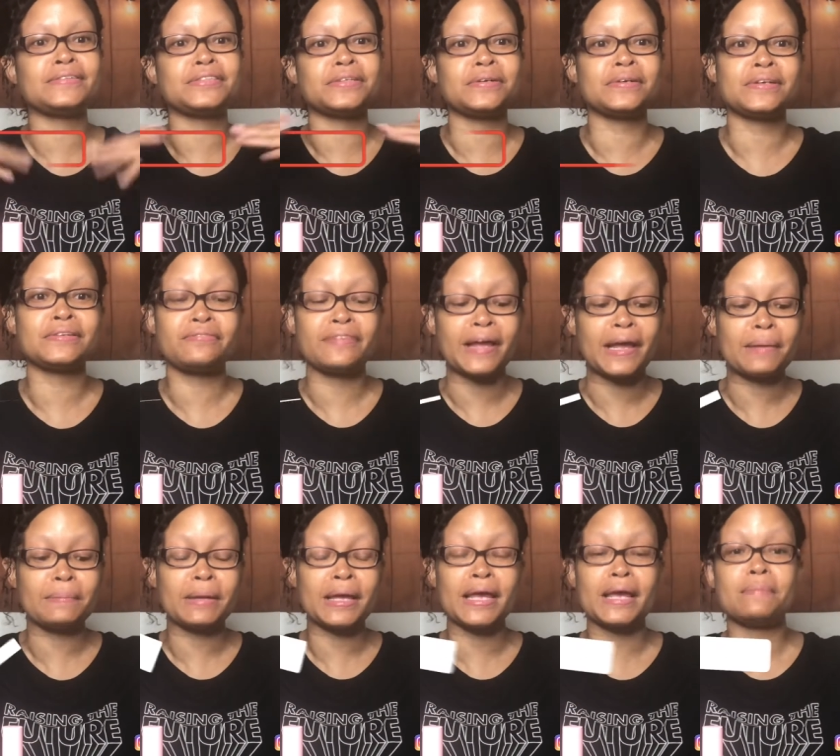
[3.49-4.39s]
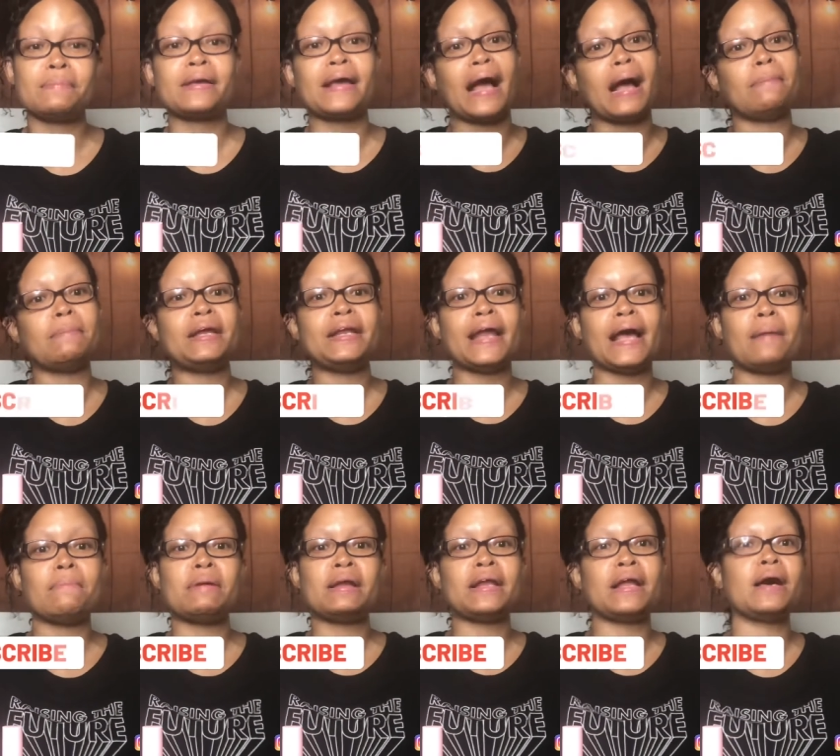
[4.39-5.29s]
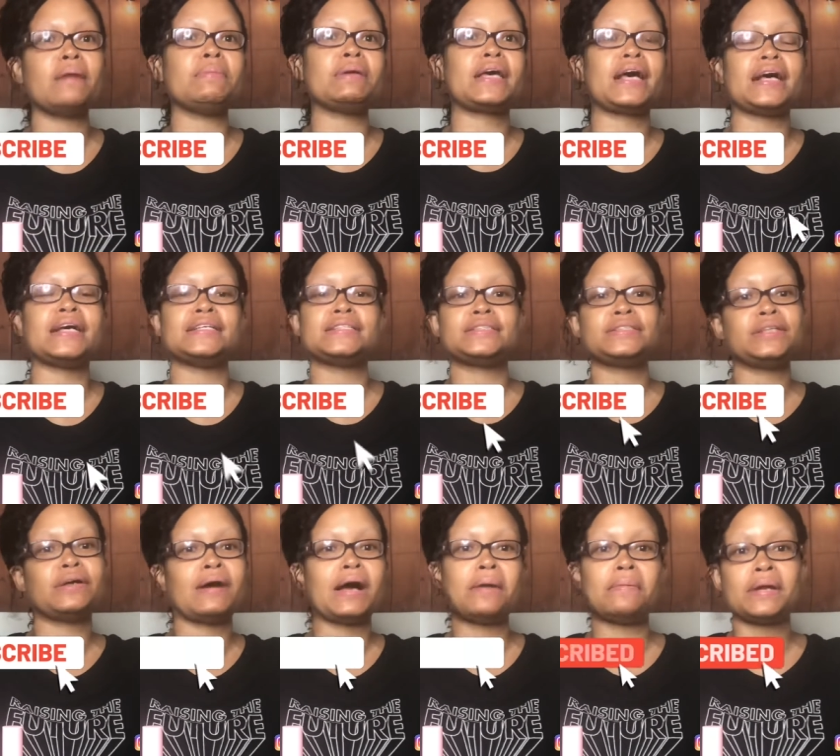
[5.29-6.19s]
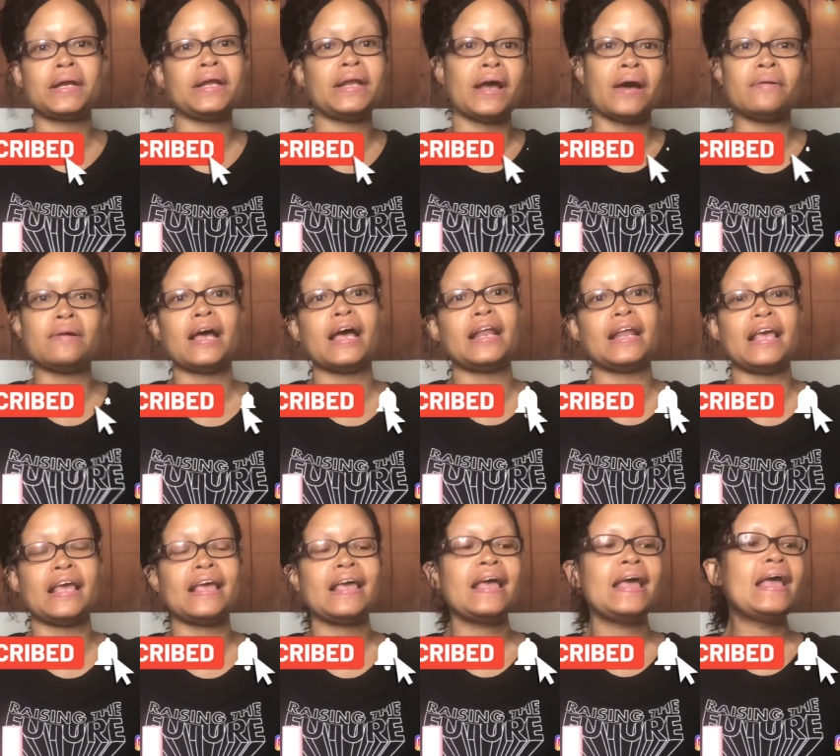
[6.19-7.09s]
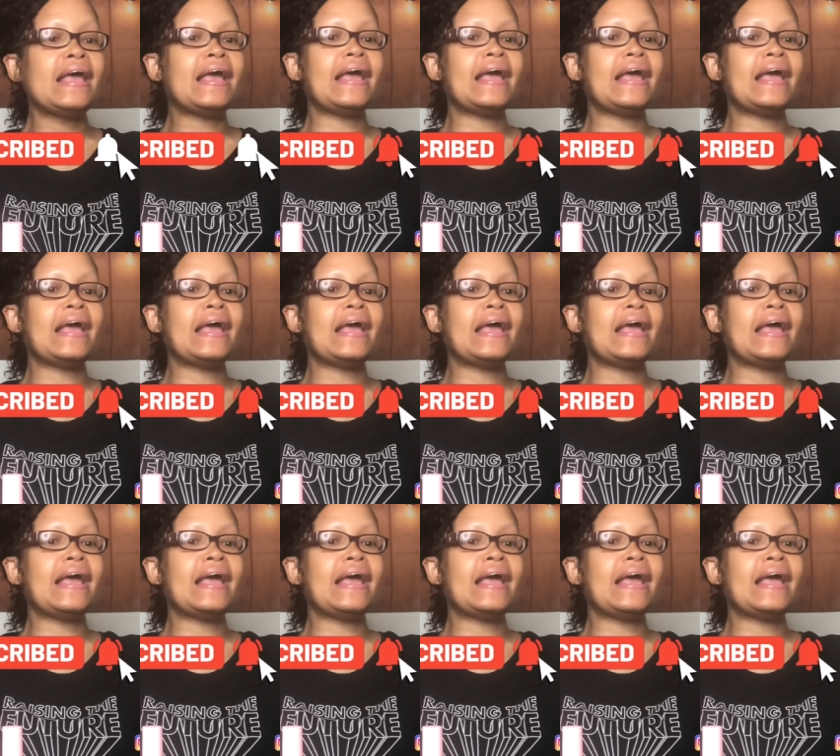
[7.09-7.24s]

join the fam, and comment down below because you know I want to know, honey.